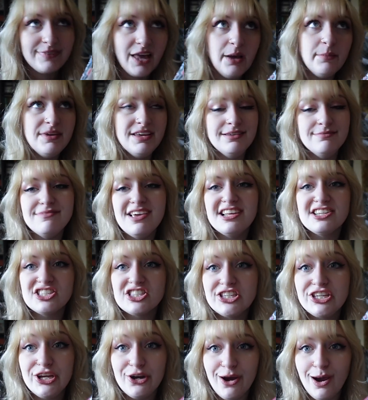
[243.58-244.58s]
I mean, it's
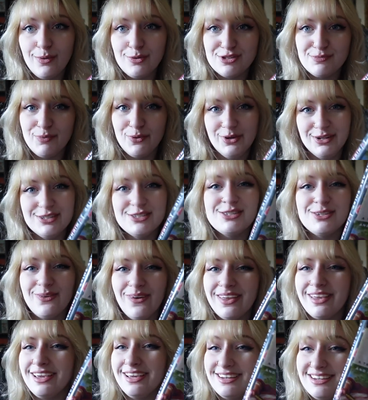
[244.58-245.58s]
the year I was born, so
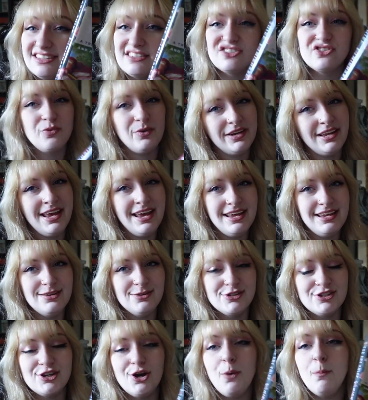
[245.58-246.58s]
like it is 28
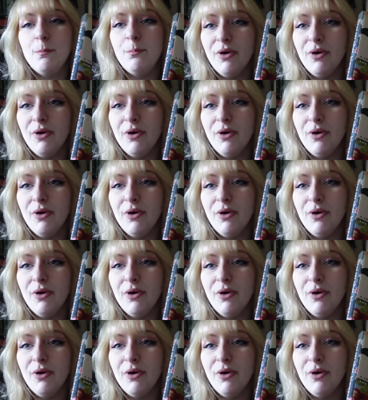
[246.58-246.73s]
years ago.